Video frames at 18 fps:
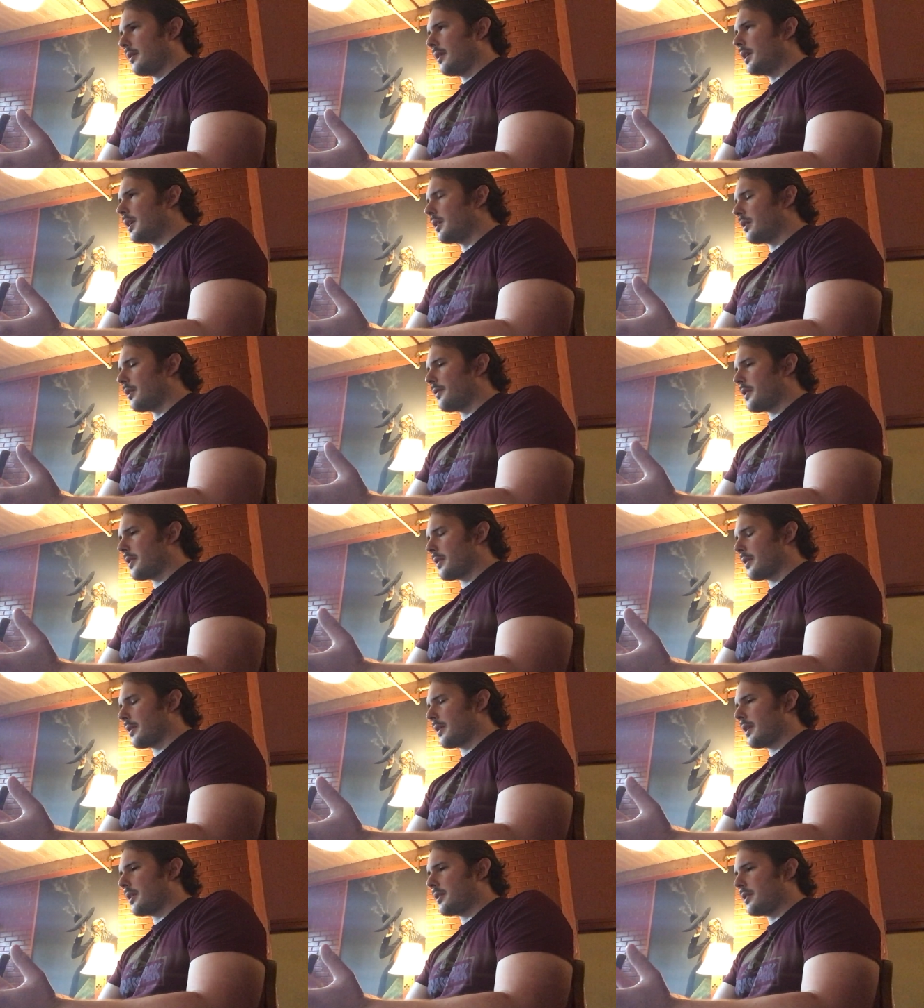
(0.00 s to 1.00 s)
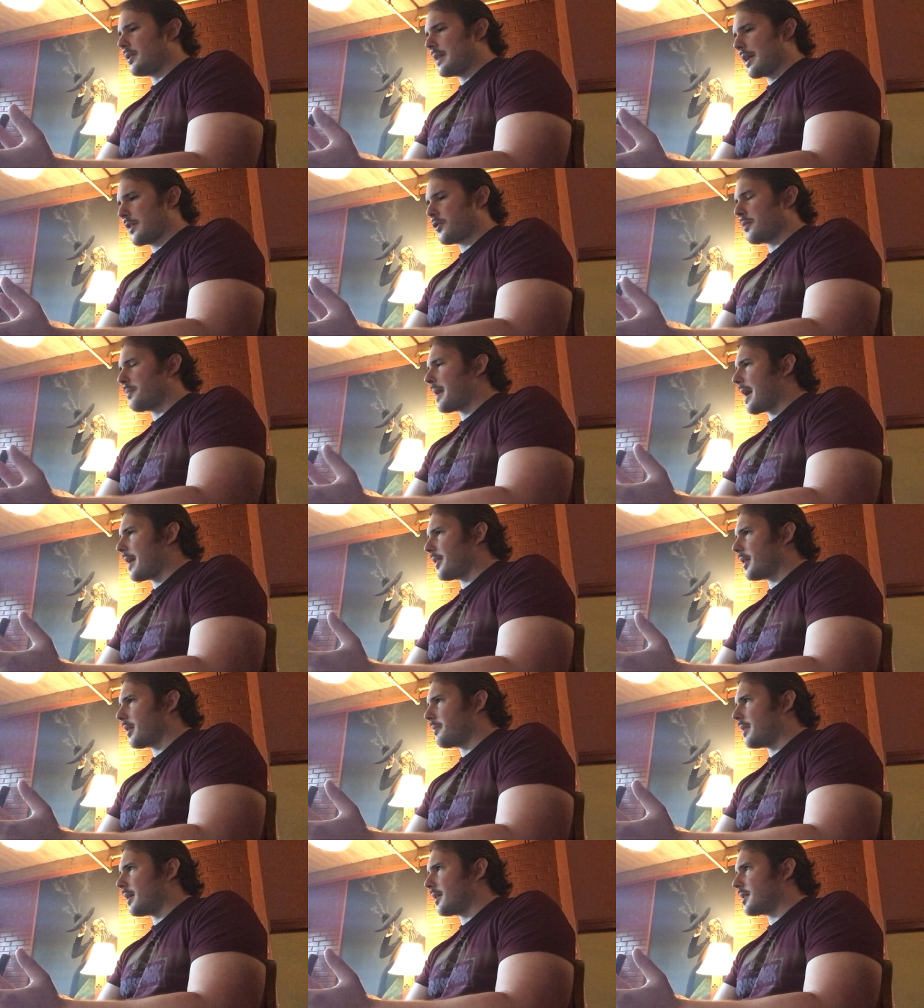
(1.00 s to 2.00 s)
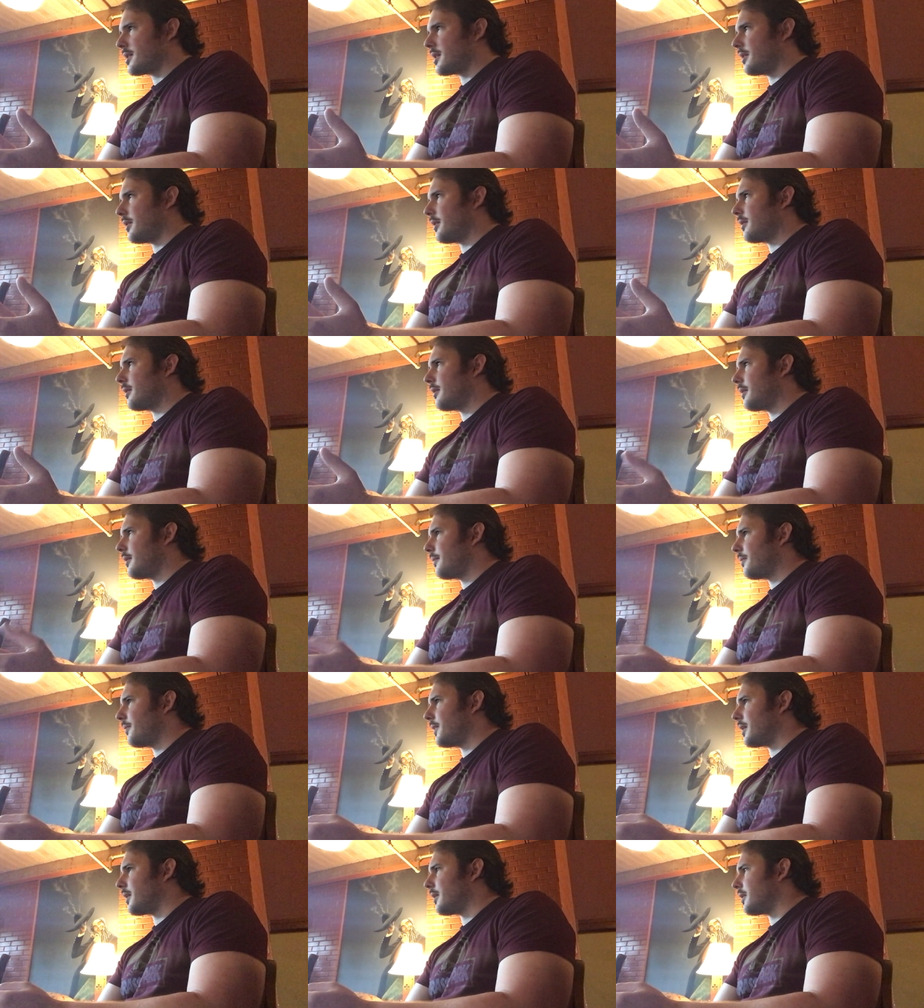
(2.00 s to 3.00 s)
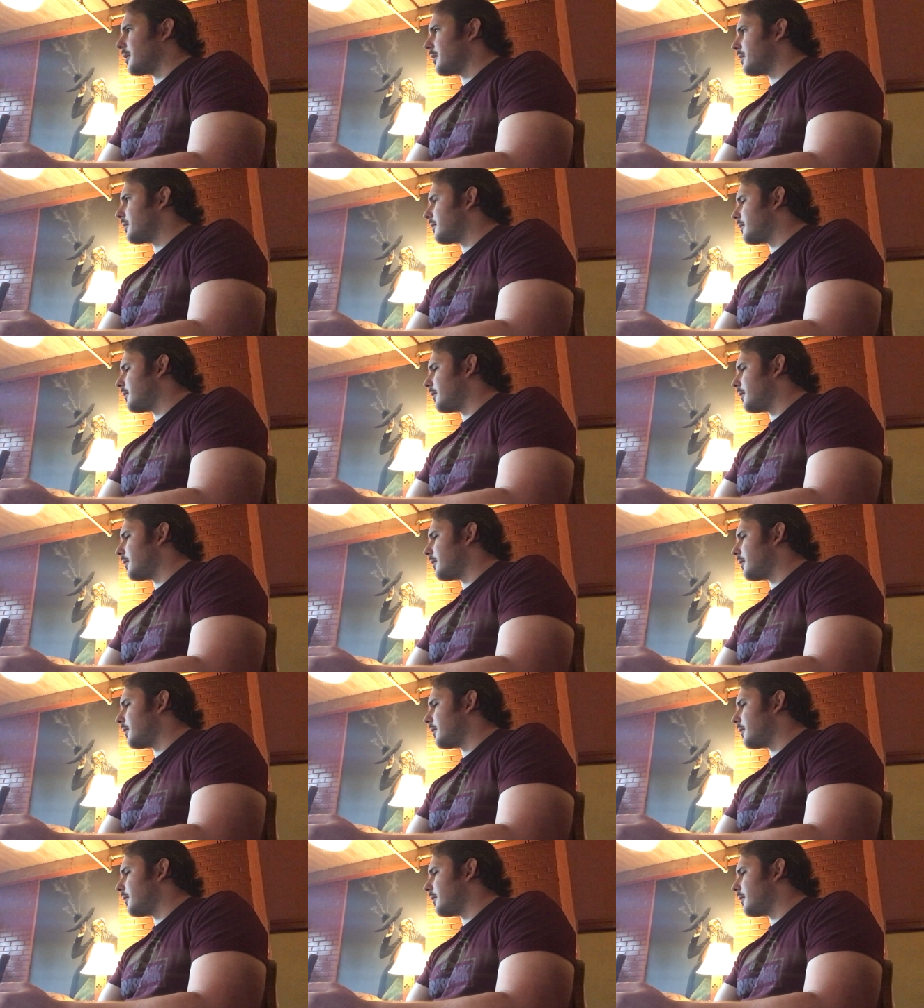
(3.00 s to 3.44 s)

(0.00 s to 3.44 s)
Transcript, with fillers: you know, if you're into naturopathic medicine, the